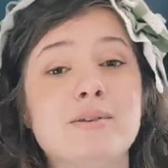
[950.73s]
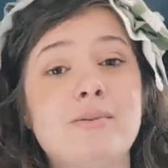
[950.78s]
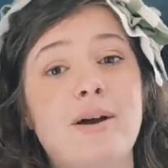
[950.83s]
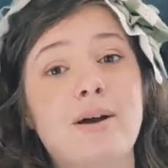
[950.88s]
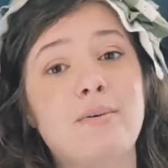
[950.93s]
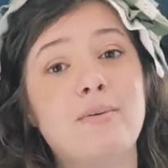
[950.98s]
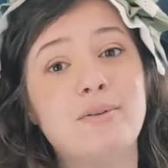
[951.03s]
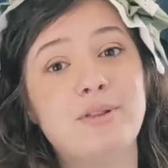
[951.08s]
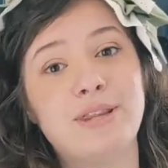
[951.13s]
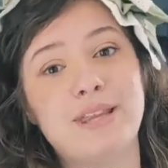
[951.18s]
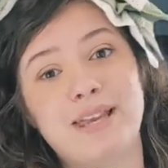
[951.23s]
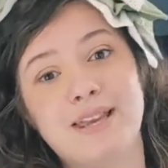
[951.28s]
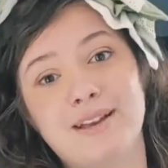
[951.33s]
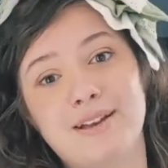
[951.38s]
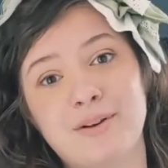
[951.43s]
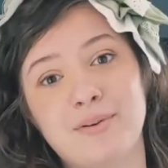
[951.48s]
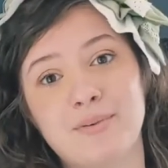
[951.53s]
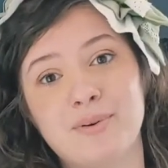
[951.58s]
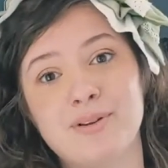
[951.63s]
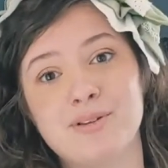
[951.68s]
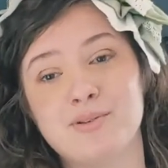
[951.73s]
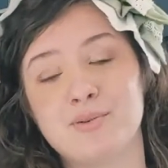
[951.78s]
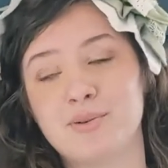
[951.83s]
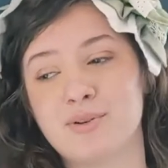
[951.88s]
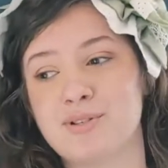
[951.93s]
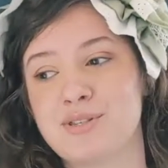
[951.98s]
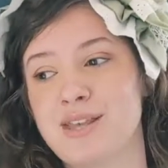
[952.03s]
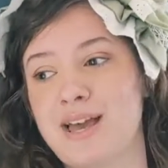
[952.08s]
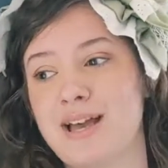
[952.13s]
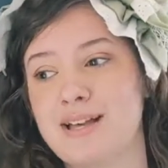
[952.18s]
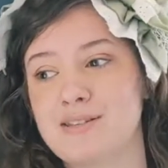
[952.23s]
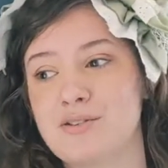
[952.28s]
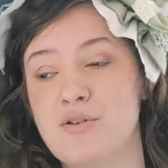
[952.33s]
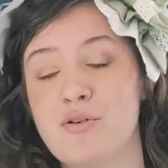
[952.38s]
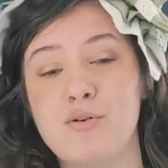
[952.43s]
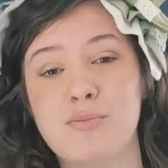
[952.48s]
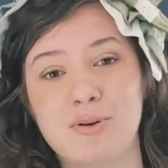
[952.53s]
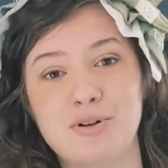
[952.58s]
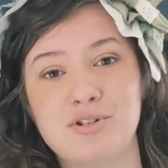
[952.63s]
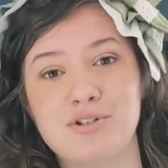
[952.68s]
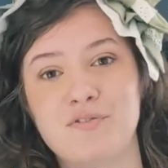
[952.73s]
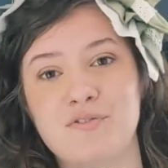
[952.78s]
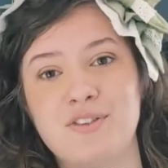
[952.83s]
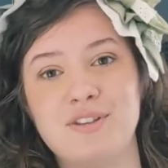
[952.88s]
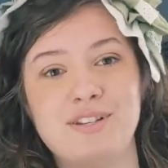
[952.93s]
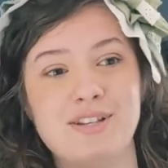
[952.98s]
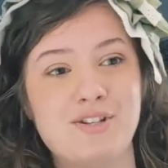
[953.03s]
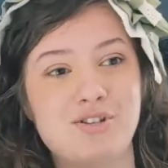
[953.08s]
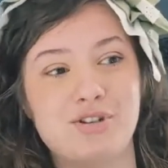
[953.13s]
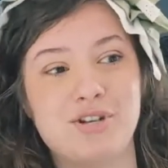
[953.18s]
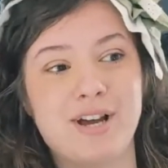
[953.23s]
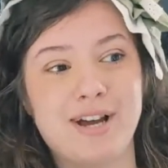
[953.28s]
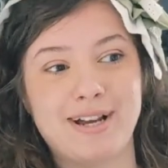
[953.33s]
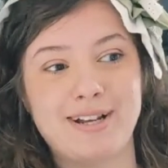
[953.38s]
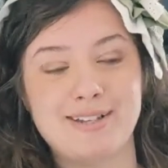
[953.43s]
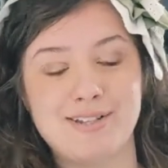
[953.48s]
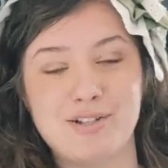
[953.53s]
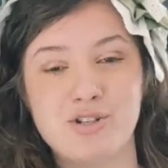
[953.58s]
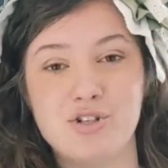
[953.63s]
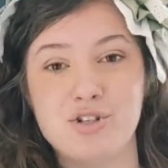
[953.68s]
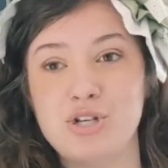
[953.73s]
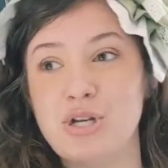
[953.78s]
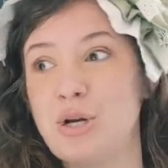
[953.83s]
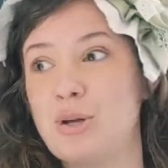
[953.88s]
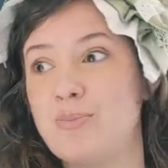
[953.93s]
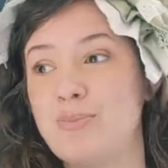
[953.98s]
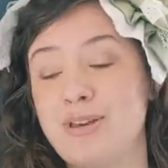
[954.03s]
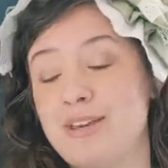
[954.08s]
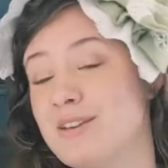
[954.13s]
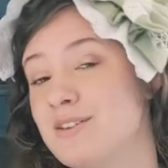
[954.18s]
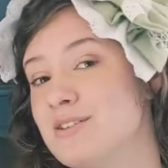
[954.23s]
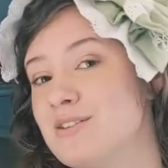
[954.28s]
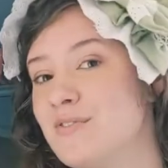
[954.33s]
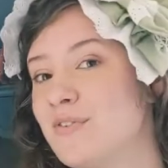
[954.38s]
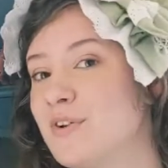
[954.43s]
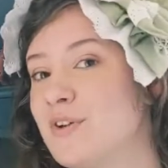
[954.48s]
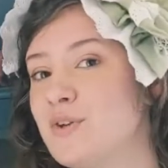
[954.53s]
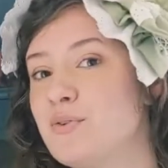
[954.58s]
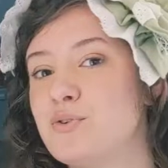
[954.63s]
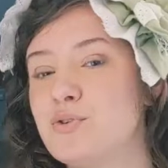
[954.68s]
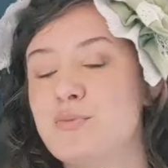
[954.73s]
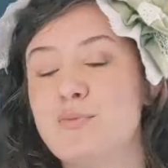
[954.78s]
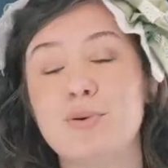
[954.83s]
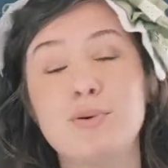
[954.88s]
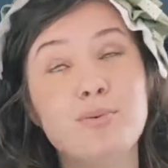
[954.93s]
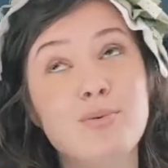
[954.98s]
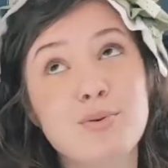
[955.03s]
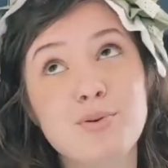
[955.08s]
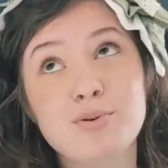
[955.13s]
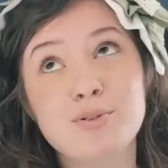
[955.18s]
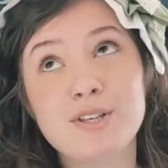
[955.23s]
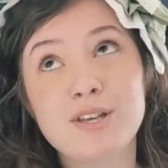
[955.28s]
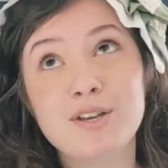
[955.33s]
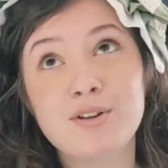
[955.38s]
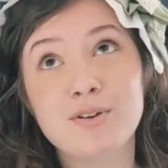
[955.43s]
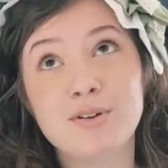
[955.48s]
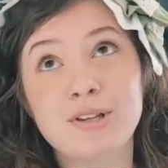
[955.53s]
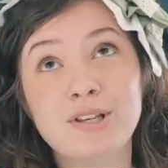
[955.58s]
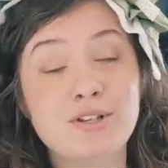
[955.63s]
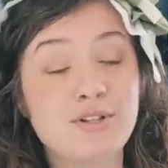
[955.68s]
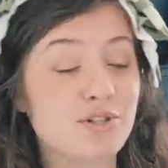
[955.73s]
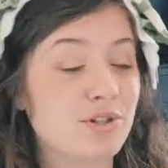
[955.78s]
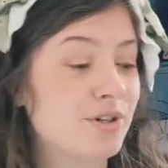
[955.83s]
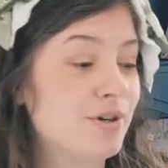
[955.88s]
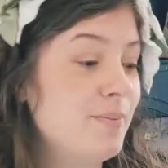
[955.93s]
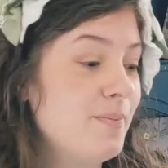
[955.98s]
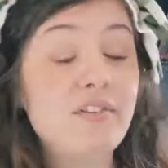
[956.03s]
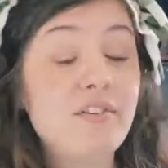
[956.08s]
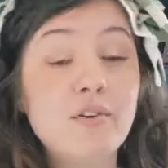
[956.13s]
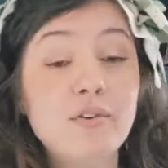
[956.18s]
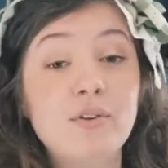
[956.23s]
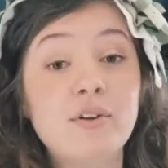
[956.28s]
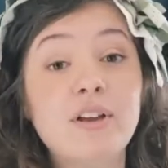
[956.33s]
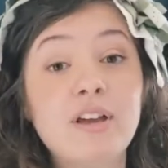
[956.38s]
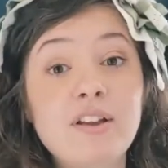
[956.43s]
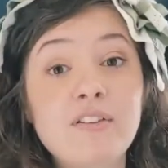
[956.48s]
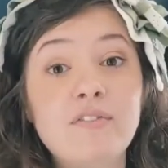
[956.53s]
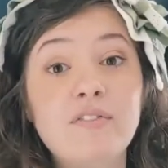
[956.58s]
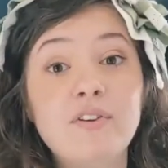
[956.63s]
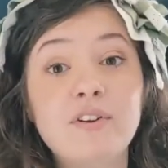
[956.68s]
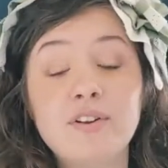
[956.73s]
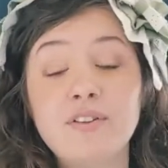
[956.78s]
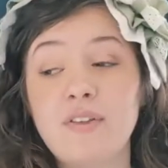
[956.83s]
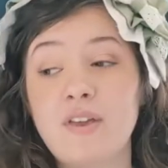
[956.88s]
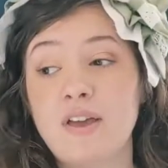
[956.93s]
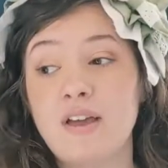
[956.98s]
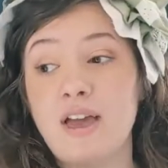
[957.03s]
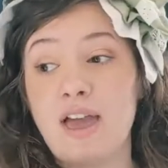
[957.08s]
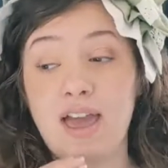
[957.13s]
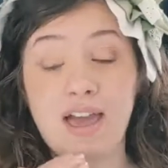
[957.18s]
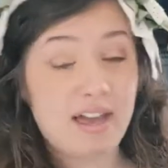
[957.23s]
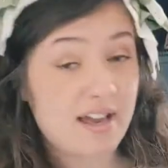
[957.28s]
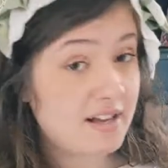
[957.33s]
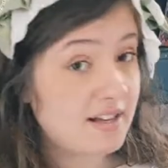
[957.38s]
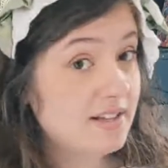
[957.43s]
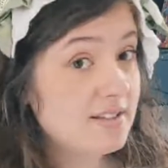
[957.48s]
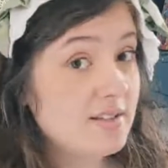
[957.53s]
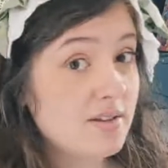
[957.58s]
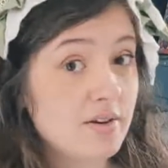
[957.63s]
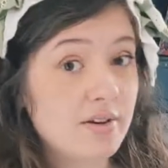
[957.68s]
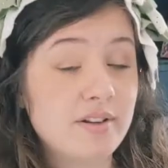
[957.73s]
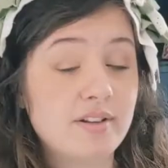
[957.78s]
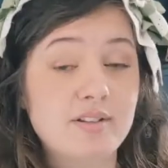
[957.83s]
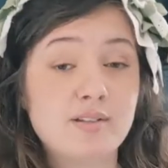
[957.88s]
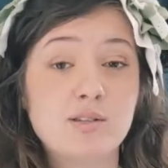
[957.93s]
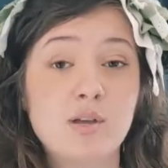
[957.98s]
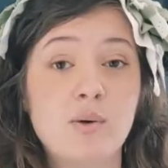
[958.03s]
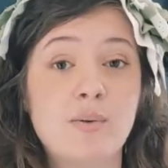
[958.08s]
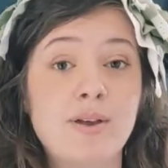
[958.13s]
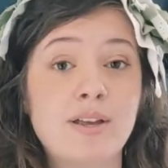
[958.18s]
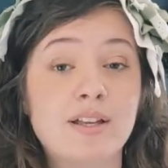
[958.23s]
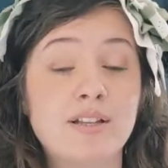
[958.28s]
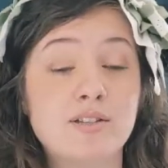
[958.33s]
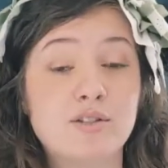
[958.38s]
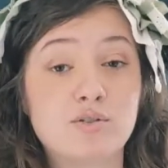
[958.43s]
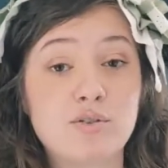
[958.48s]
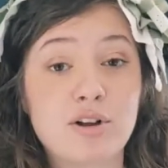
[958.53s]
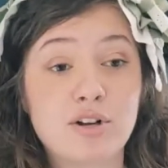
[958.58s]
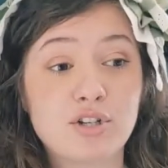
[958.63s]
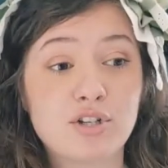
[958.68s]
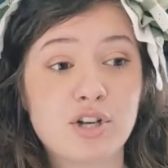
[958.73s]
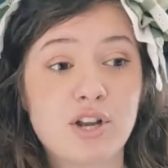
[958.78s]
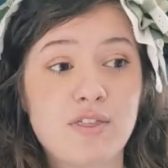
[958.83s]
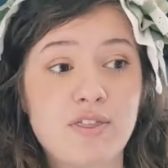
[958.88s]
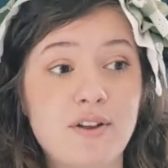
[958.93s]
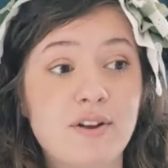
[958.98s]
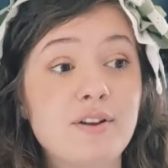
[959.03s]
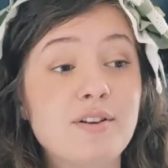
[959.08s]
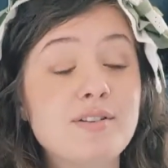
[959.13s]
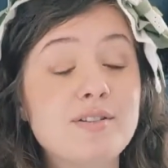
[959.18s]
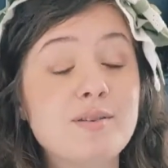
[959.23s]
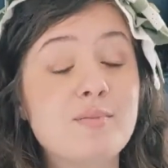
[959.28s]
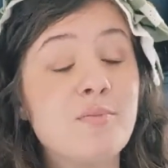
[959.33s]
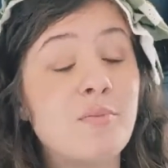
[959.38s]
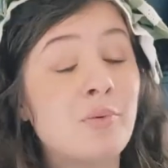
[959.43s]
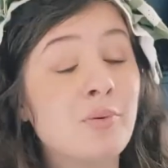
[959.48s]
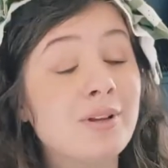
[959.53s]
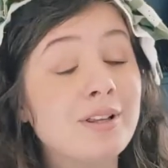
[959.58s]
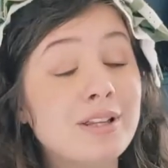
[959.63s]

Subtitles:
So I will link a resource that has a whole bunch of the digitized GLBs for you to peruse at your leisure. And if you're looking for like hands-on sewing instruction, there are some